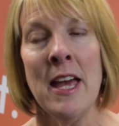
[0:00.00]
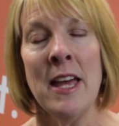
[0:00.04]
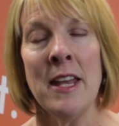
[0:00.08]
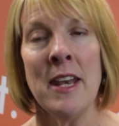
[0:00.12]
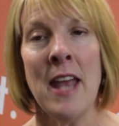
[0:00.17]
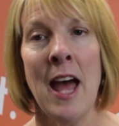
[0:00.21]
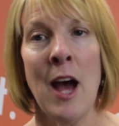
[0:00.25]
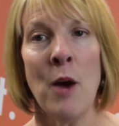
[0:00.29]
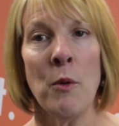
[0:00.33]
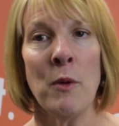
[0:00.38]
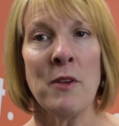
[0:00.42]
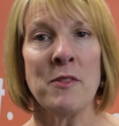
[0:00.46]

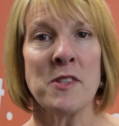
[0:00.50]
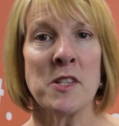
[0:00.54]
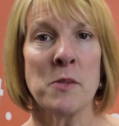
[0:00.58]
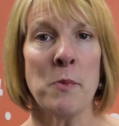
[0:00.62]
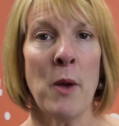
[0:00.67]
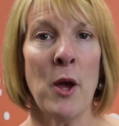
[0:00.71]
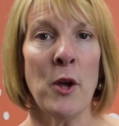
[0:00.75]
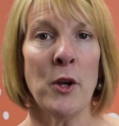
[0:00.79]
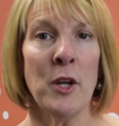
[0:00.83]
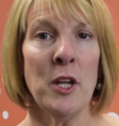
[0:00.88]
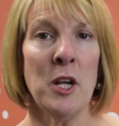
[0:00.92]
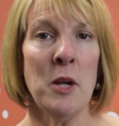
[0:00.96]
Now, we've
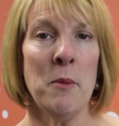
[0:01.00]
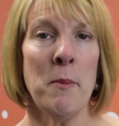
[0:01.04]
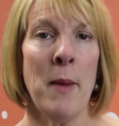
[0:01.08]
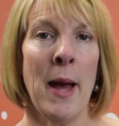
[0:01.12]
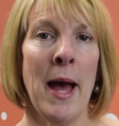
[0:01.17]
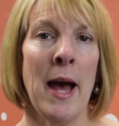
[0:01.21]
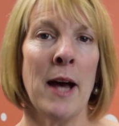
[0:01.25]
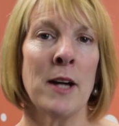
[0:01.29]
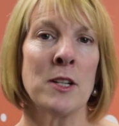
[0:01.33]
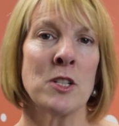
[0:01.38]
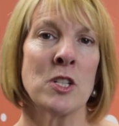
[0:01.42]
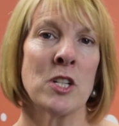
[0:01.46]
spoken
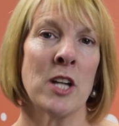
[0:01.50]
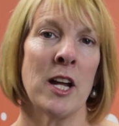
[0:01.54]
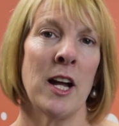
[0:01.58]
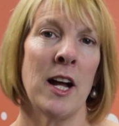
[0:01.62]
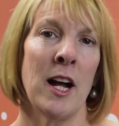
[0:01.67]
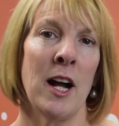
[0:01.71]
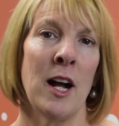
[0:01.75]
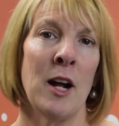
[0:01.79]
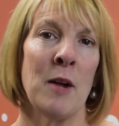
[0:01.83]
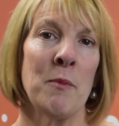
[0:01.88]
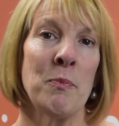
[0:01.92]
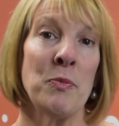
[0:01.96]
about
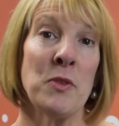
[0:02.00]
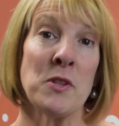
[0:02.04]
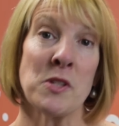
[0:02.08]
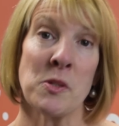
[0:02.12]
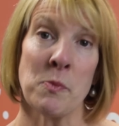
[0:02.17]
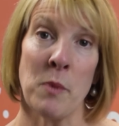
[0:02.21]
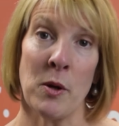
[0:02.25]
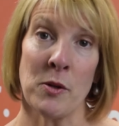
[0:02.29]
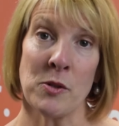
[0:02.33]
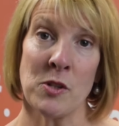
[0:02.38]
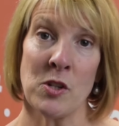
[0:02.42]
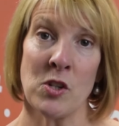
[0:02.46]
the
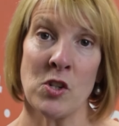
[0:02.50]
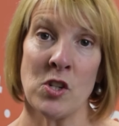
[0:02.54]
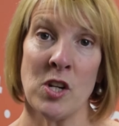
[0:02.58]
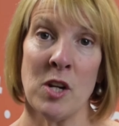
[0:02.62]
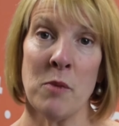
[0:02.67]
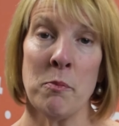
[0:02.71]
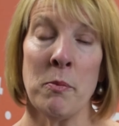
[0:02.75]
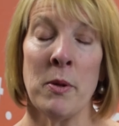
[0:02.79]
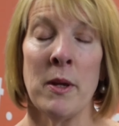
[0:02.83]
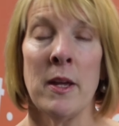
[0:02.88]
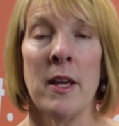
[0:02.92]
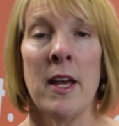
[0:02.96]

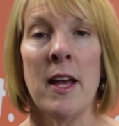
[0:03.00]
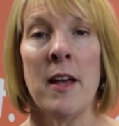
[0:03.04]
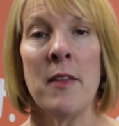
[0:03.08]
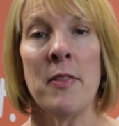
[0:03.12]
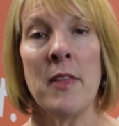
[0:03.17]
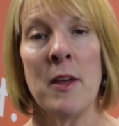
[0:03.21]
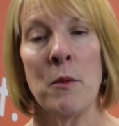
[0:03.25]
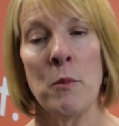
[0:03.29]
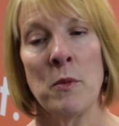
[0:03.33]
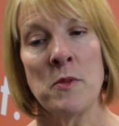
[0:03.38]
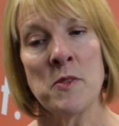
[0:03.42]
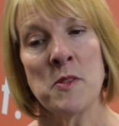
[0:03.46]
sponsorship, and
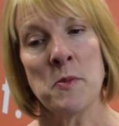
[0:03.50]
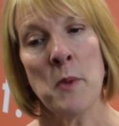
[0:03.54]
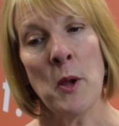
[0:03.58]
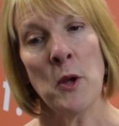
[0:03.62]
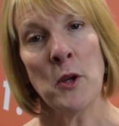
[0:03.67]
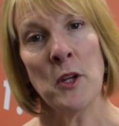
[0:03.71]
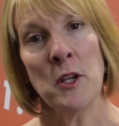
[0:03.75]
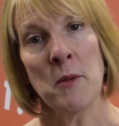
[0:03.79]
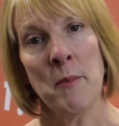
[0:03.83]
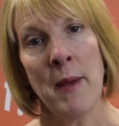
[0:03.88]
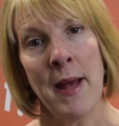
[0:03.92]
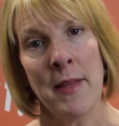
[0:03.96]
then we've
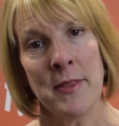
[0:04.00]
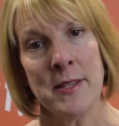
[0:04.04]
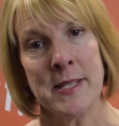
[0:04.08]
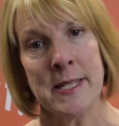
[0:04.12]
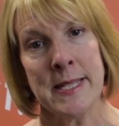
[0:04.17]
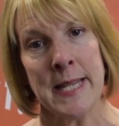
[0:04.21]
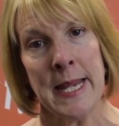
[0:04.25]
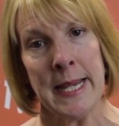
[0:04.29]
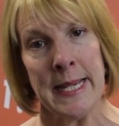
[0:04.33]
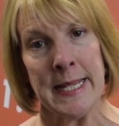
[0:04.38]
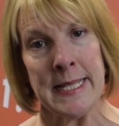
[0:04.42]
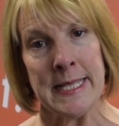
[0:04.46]
spoken about the
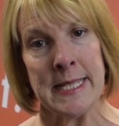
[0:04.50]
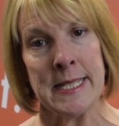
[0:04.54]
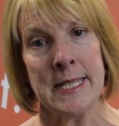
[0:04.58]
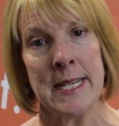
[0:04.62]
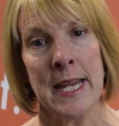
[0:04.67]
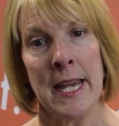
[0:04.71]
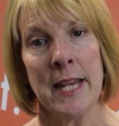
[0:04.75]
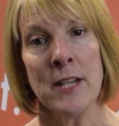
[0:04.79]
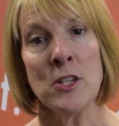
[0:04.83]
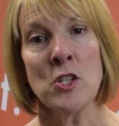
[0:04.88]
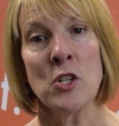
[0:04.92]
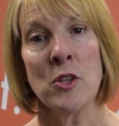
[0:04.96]
second
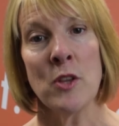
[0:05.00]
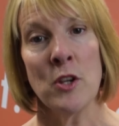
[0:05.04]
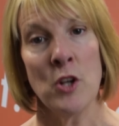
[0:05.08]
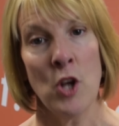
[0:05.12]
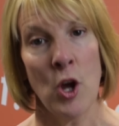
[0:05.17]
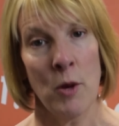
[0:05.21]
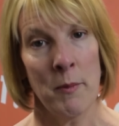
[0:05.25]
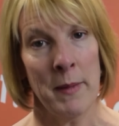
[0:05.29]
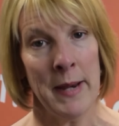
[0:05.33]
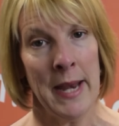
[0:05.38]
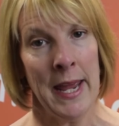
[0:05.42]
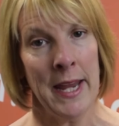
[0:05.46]
stage, the
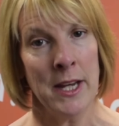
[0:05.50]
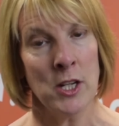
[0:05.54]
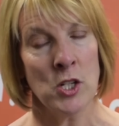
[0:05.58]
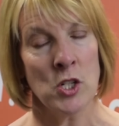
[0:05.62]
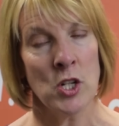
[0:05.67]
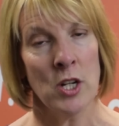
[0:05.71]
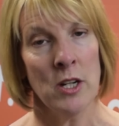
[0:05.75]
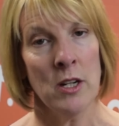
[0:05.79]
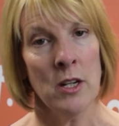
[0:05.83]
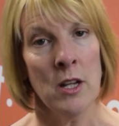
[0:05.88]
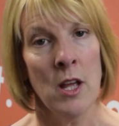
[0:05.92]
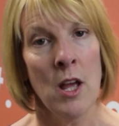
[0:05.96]

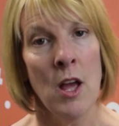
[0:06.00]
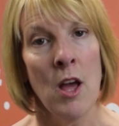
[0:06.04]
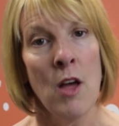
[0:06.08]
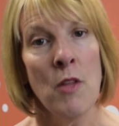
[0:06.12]
nomination.